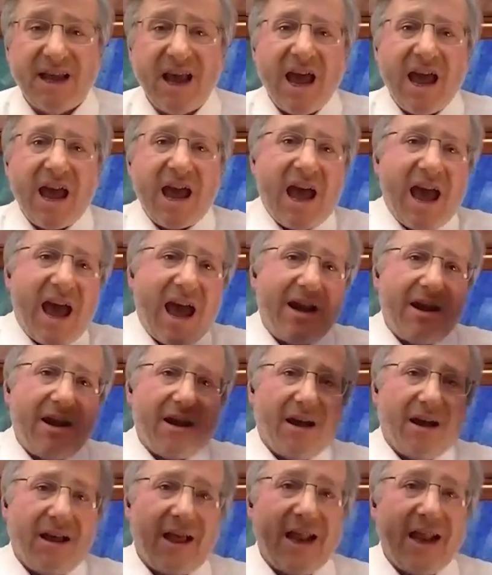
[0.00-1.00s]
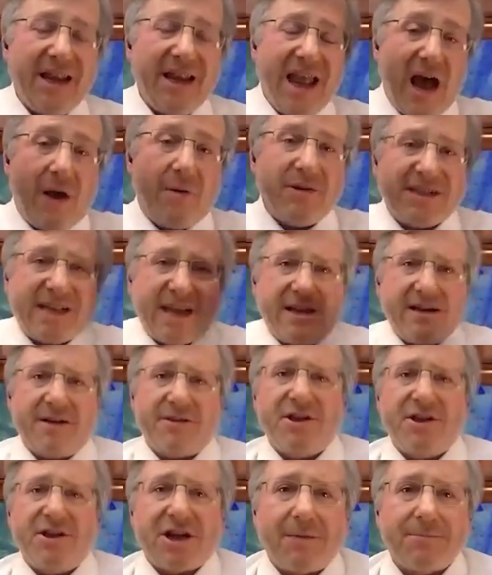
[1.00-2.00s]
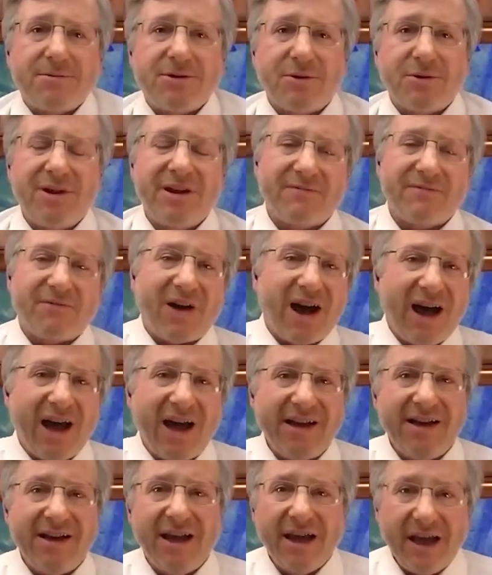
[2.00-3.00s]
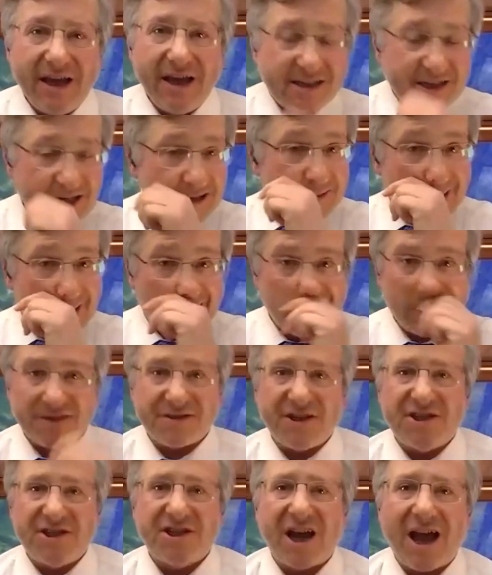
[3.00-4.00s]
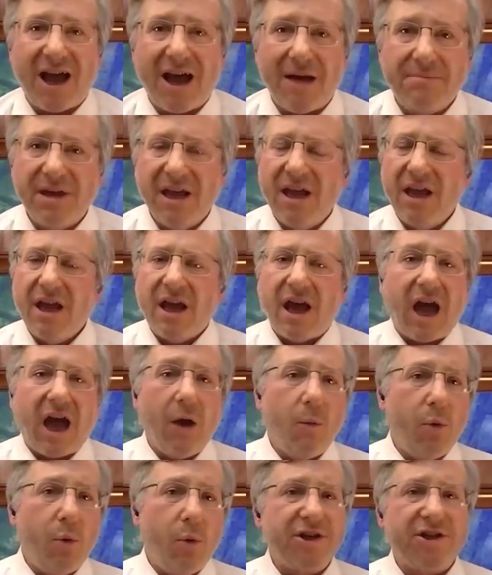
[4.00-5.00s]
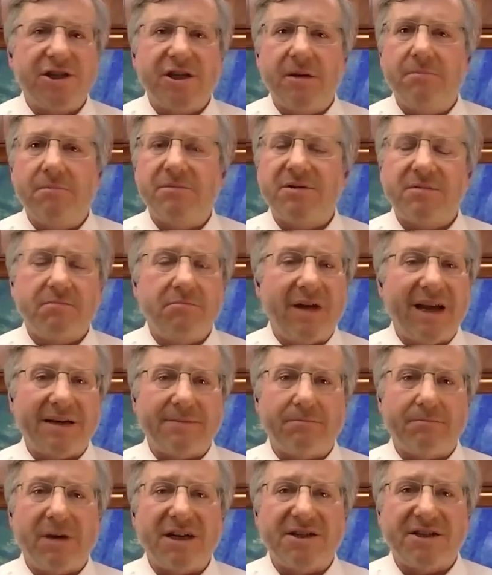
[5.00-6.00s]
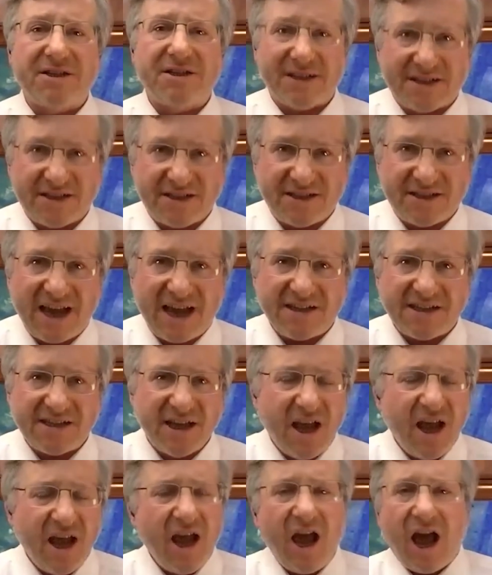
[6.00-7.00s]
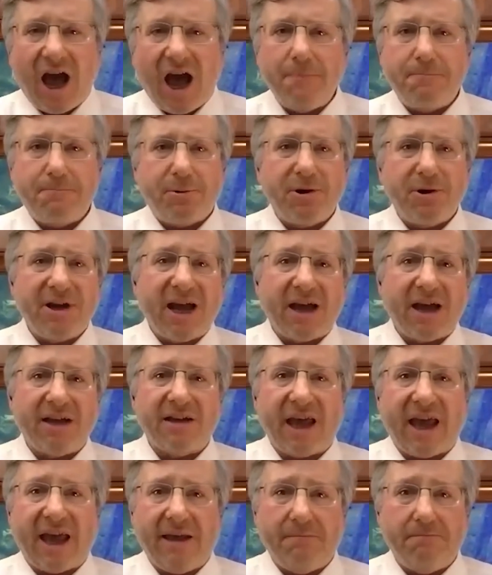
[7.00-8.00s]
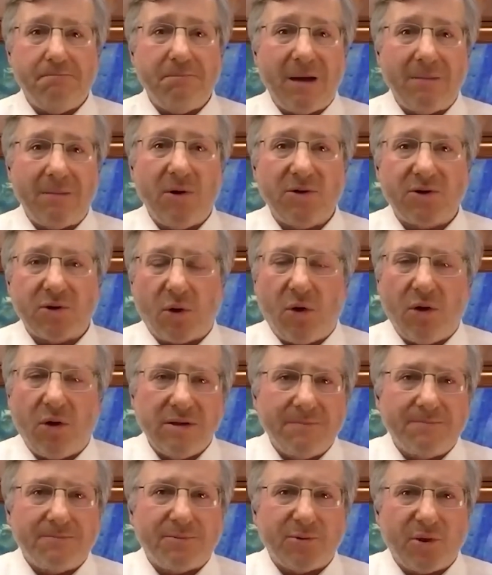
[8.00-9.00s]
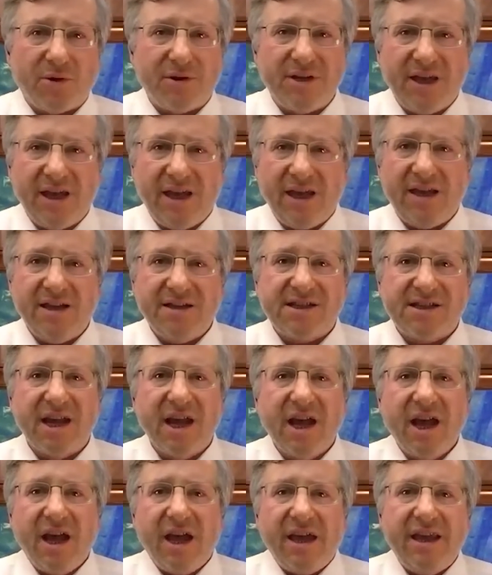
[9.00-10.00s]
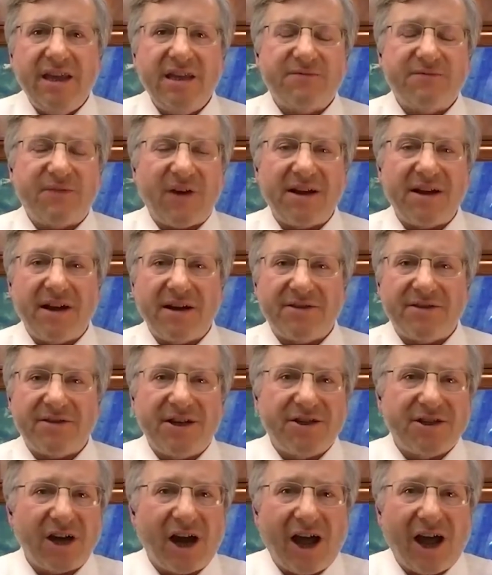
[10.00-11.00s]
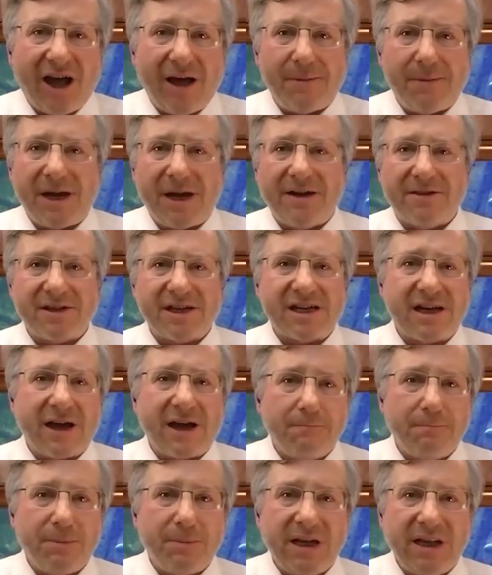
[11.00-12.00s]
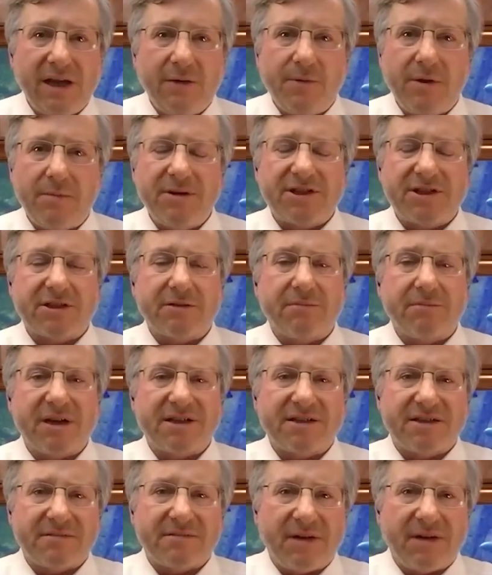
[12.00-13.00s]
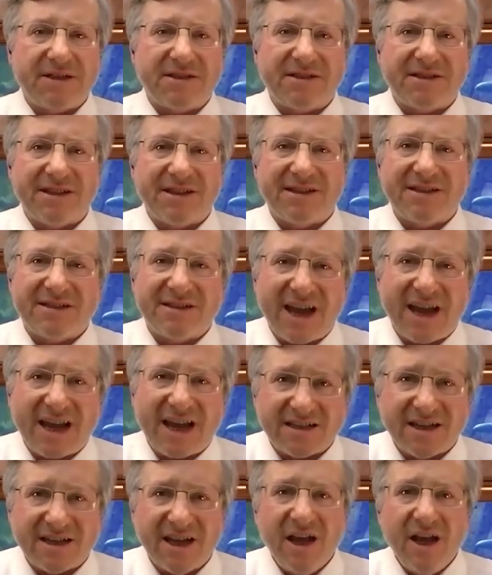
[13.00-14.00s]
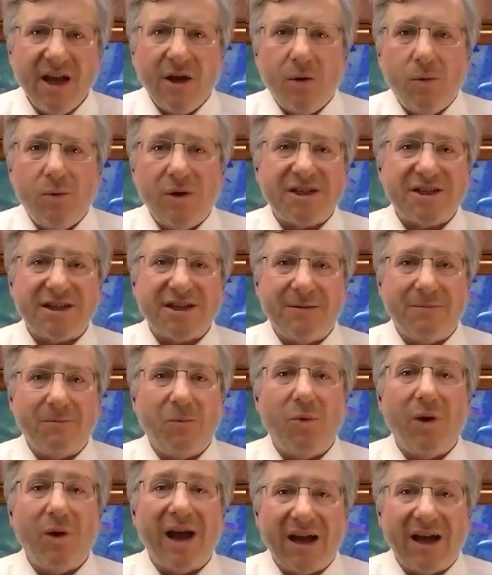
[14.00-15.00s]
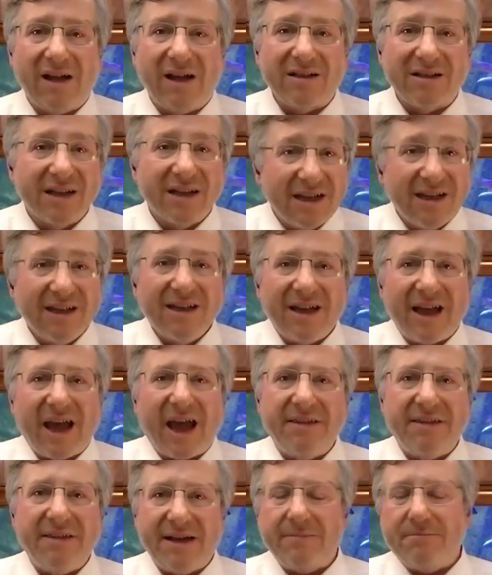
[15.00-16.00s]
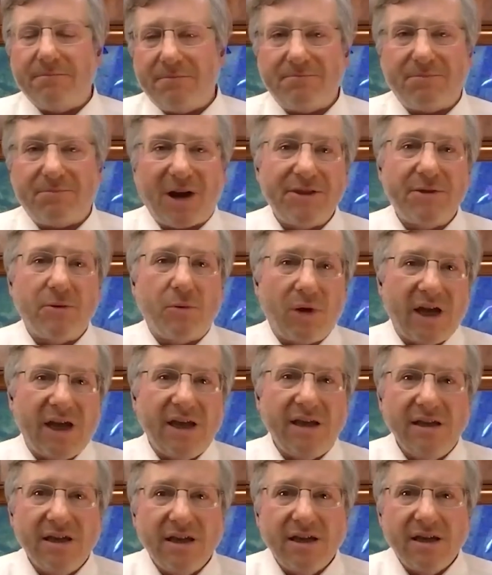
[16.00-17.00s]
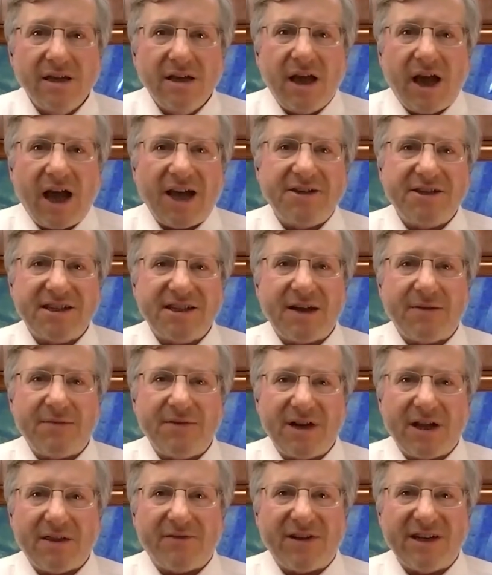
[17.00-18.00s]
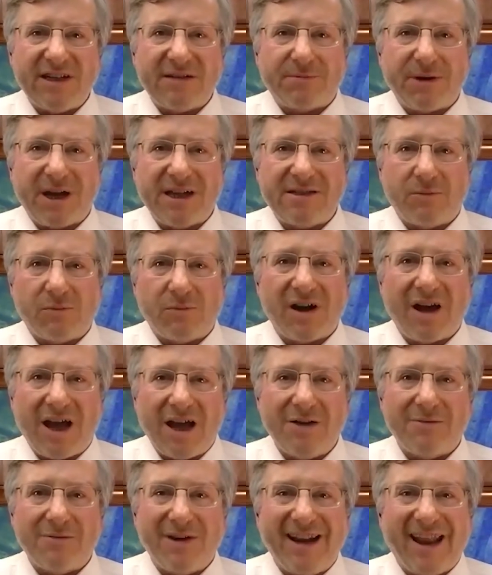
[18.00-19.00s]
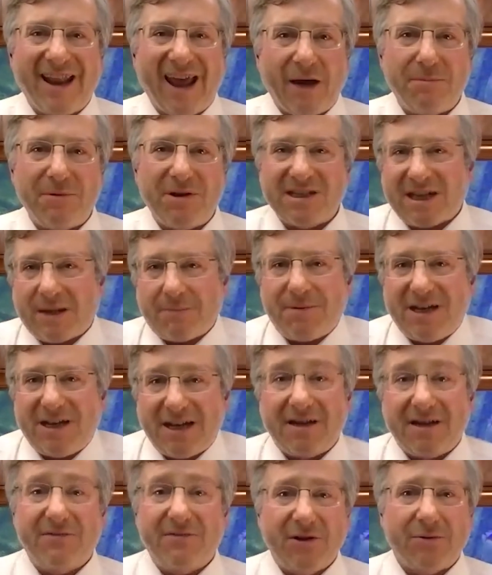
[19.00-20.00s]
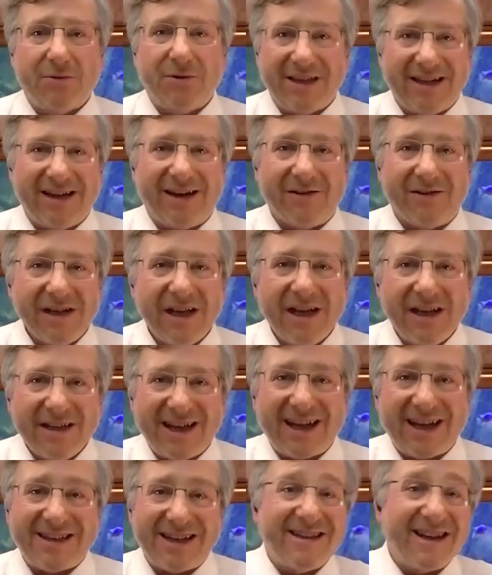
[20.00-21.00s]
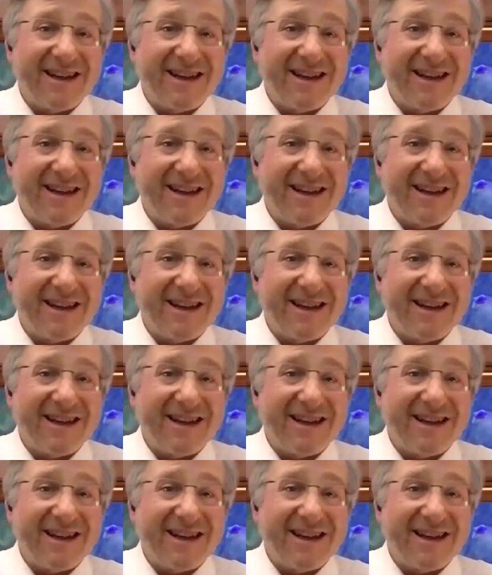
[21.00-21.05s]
right. and and now he's getting another job. So fine, he tells me he got another job. I wish him much success. I put out a memo to all employees. He's found another job at another company. We wish him much, much success, wish him well. And then, by the way, I just have another vice president we're hiring now because I've been interviewing, you know, Doctor